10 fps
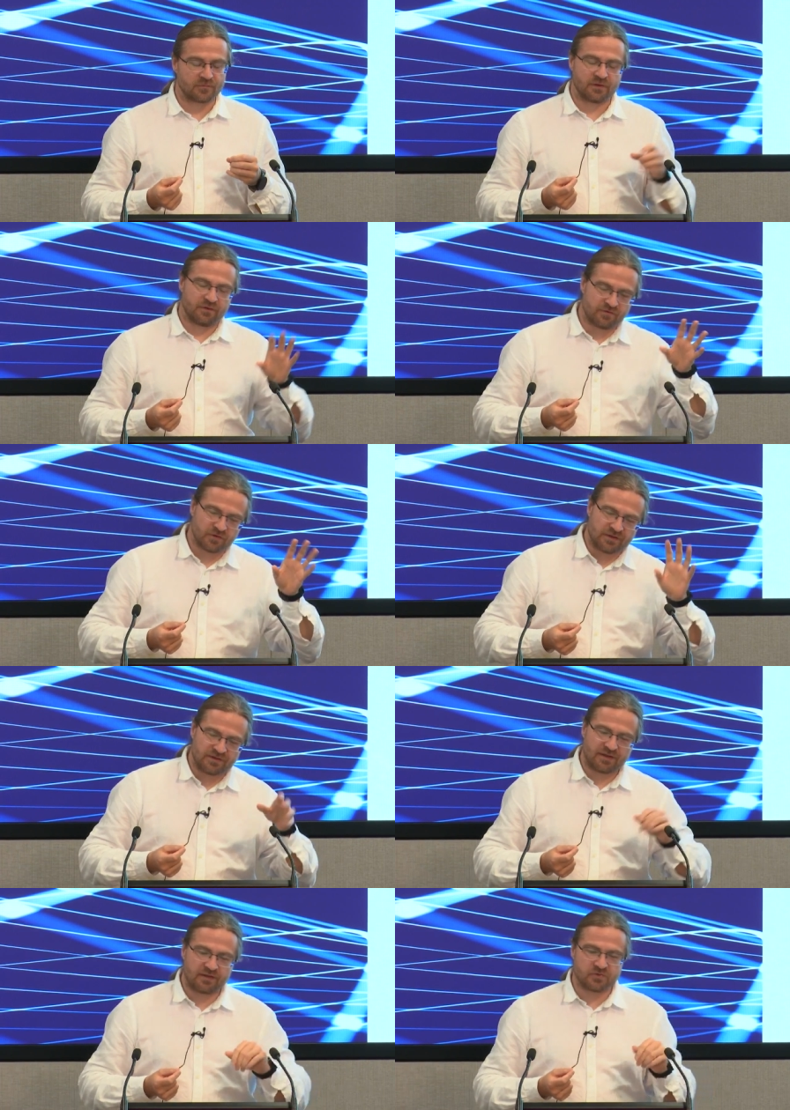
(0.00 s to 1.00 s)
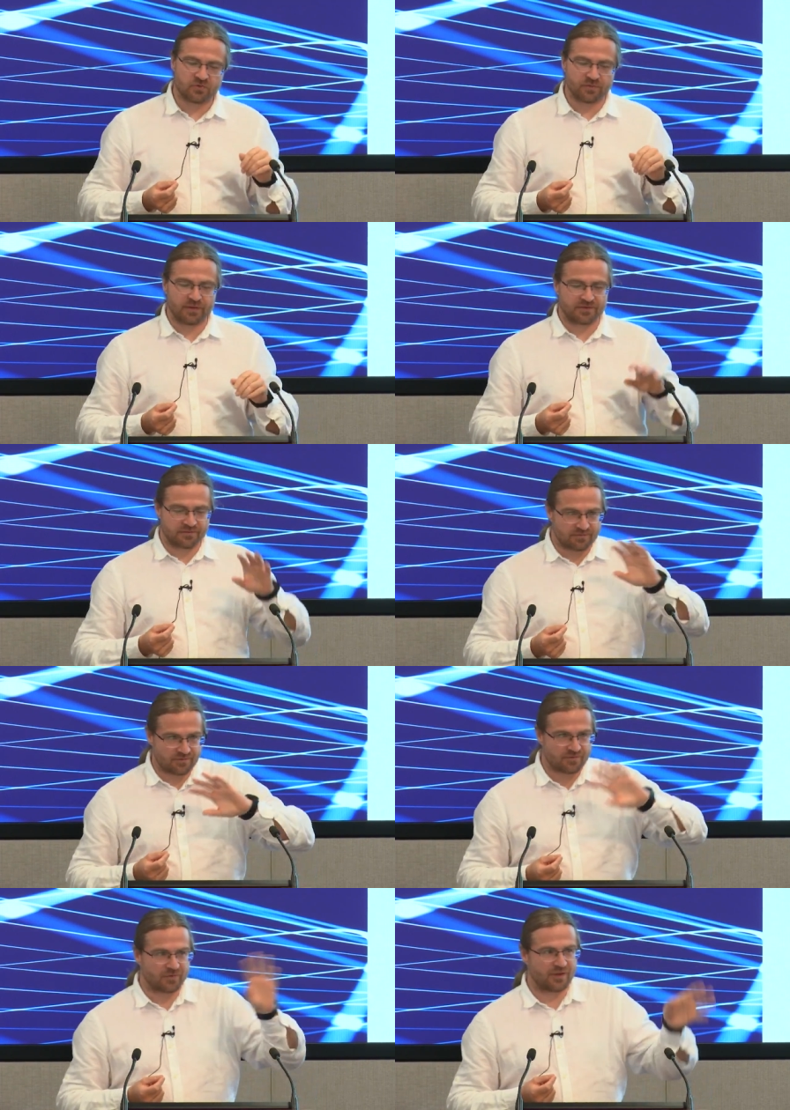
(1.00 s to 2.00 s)
It's not entirely true, but
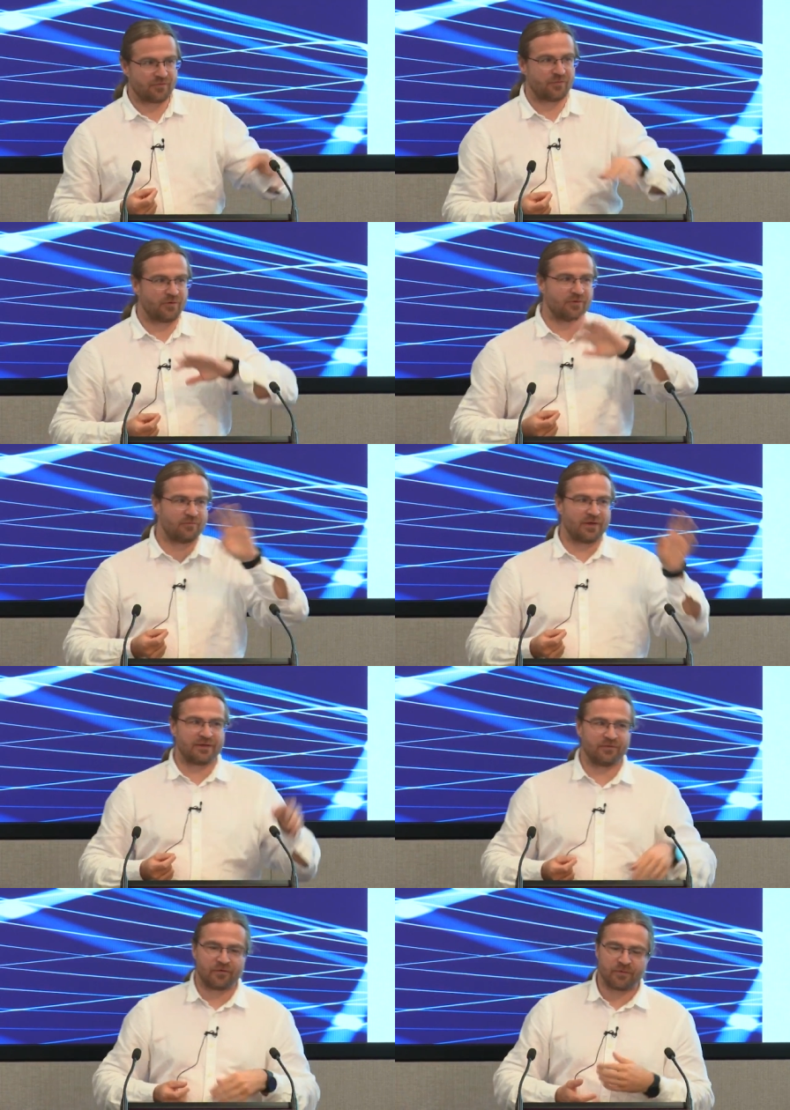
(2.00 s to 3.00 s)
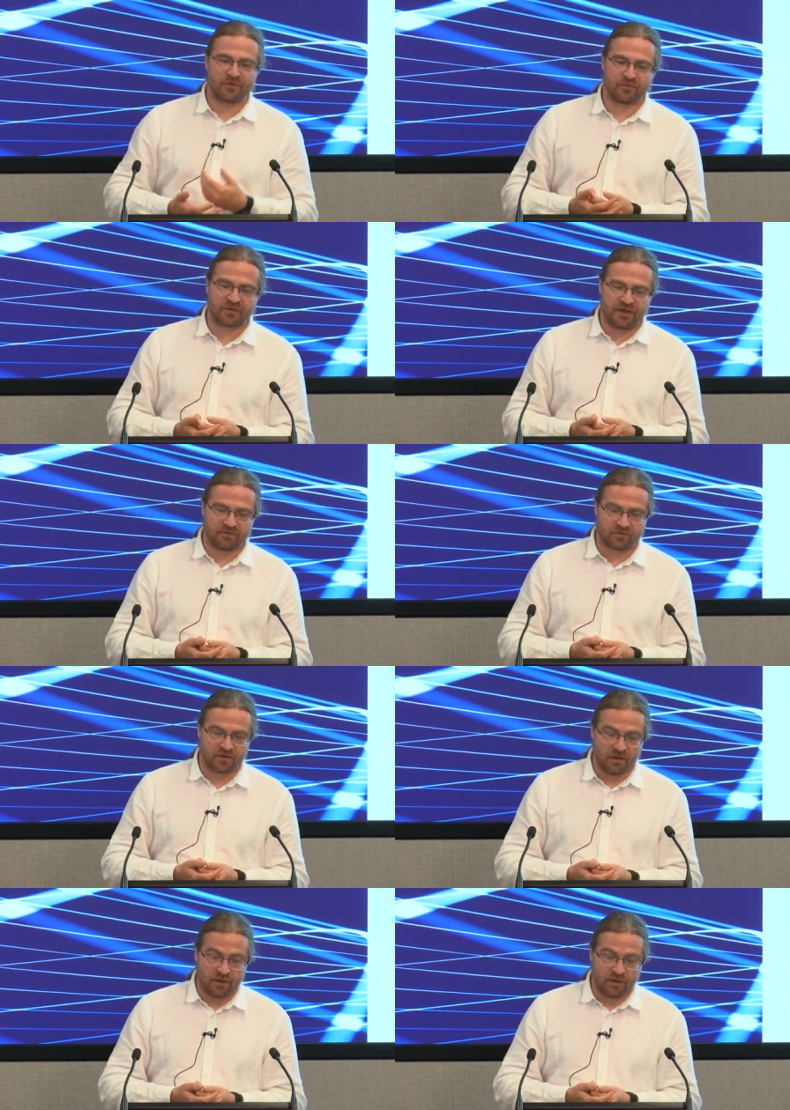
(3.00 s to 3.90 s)
it's good enough for, for 95% of the cases.